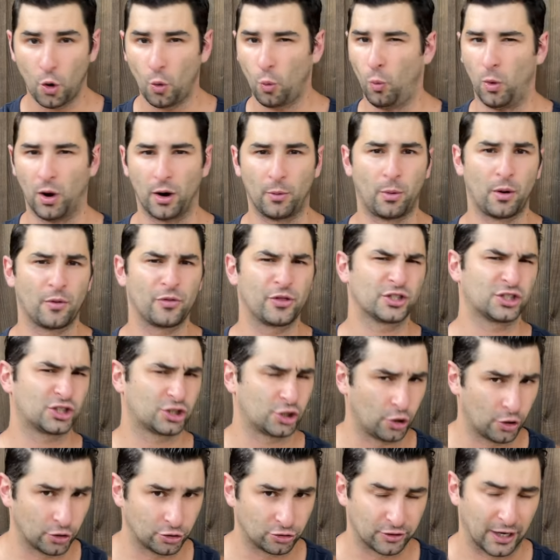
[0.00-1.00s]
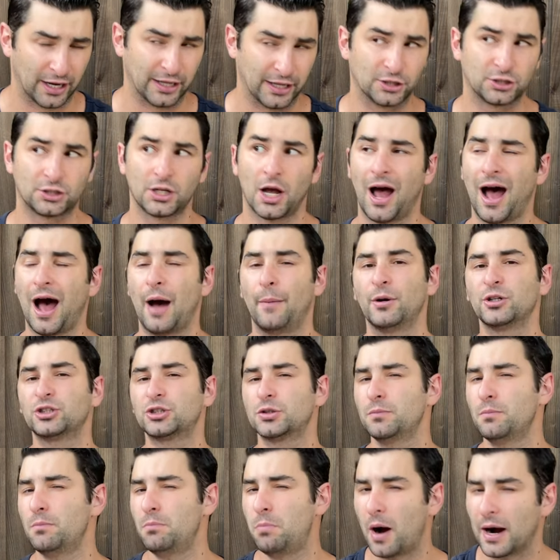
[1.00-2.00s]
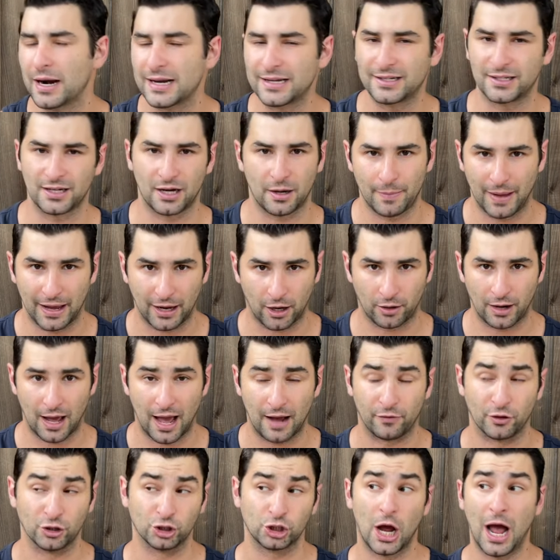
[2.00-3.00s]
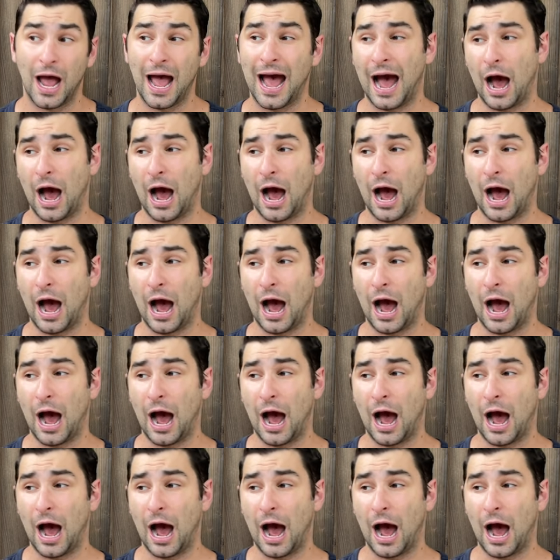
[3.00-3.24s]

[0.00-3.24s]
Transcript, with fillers: where were the surge rates? How much money did I make on average?